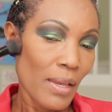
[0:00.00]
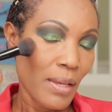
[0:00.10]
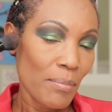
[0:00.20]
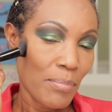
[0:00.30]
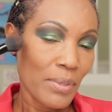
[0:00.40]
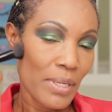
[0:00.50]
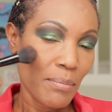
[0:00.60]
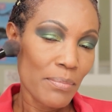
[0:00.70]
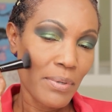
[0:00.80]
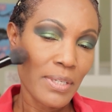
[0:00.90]
I am
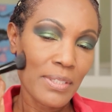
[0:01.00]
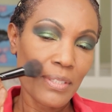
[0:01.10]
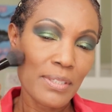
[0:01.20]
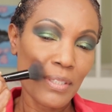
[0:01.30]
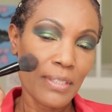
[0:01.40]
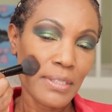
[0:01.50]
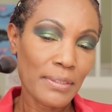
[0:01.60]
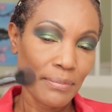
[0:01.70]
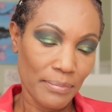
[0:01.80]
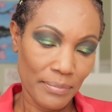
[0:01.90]
putting bronzer
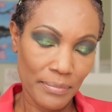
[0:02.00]
on.